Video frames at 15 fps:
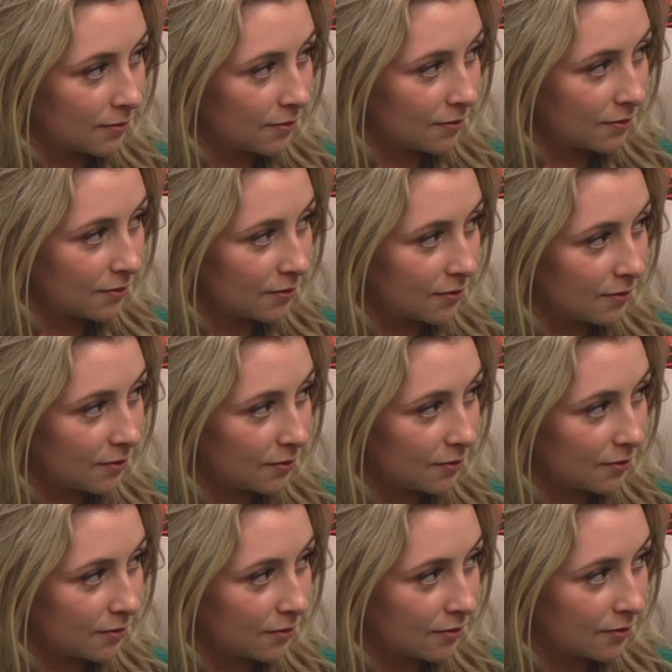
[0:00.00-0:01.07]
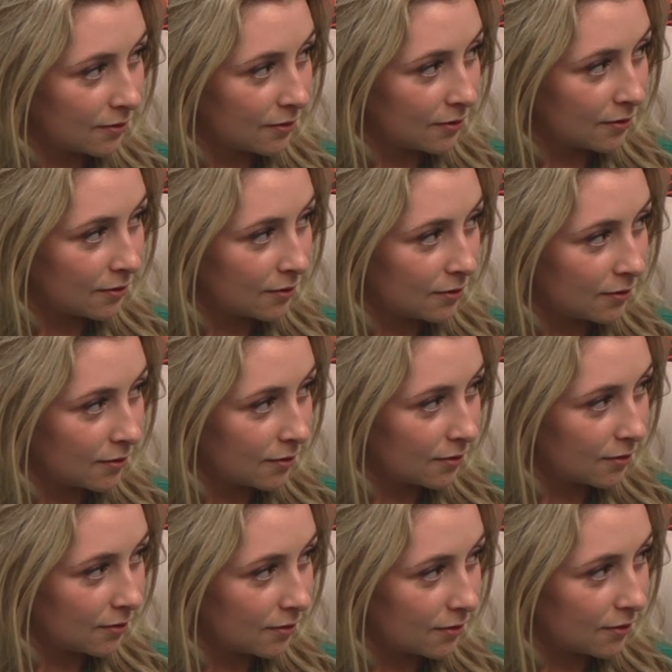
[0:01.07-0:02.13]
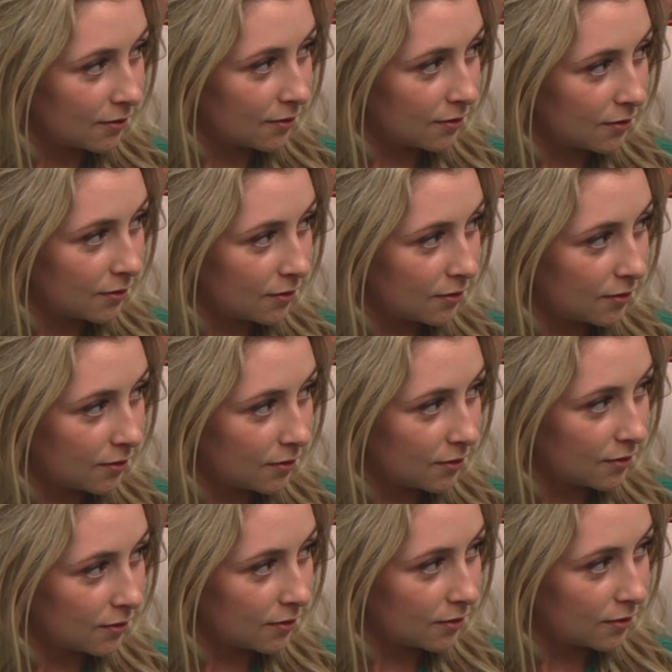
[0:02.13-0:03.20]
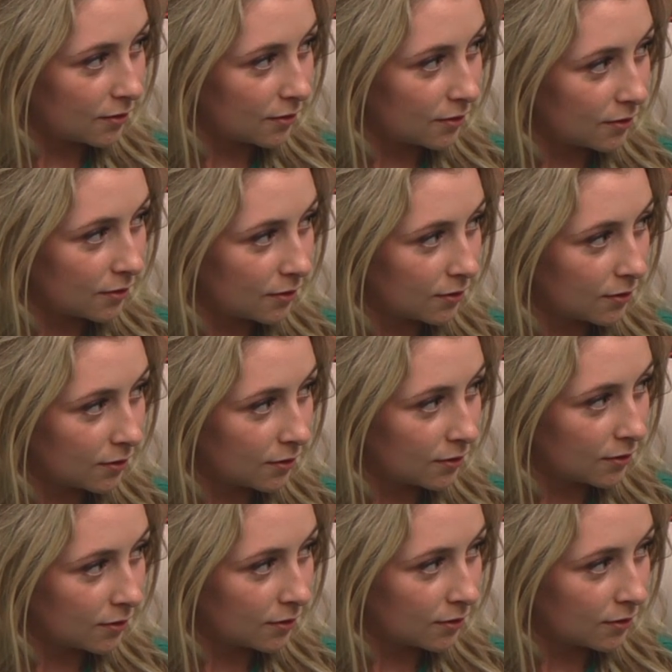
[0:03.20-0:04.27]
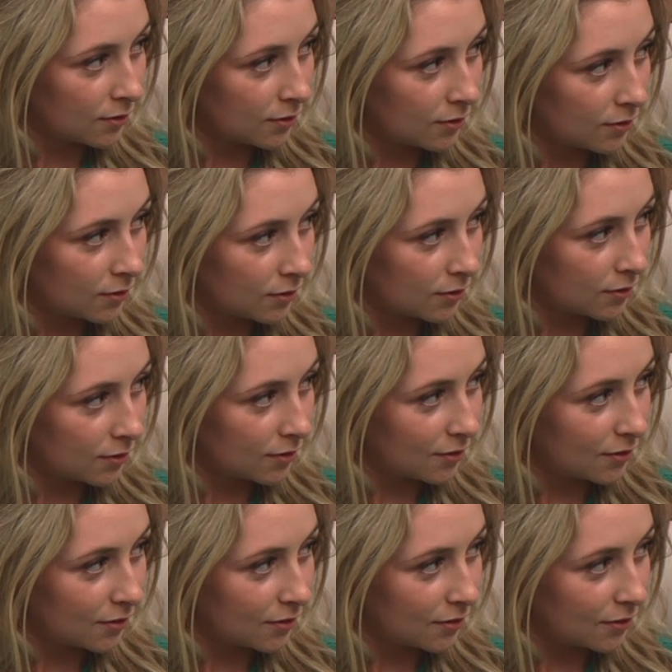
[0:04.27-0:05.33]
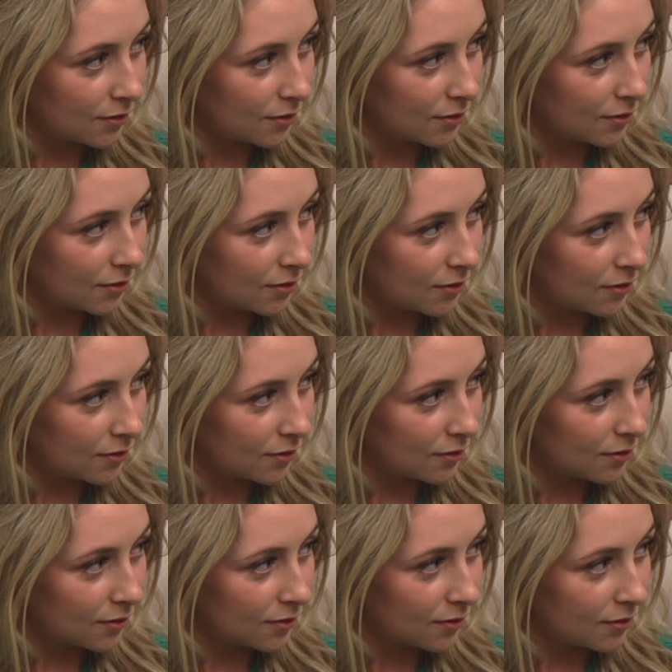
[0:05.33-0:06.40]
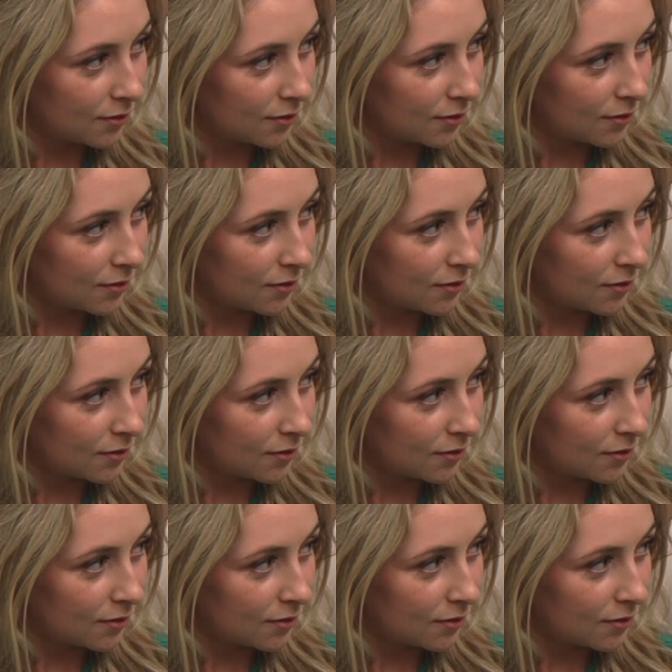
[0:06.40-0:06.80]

The person shown says nothing.